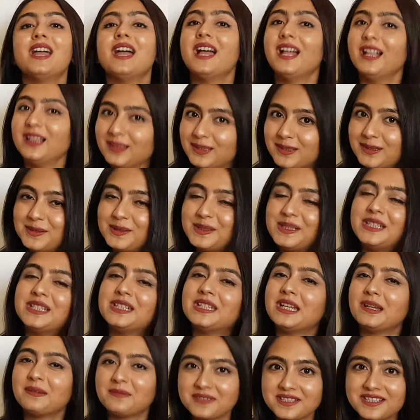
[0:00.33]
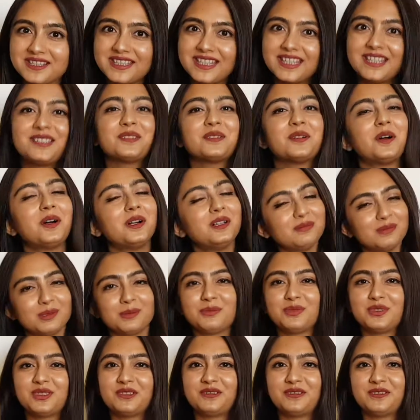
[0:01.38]
Hello and namaste to all my
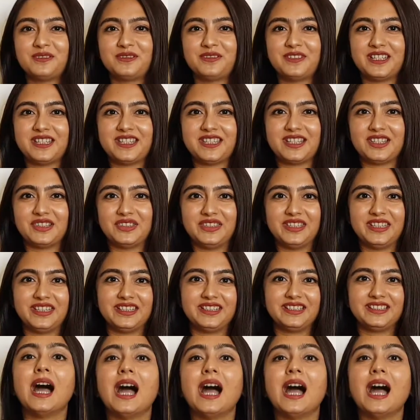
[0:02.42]
beautiful friends out there.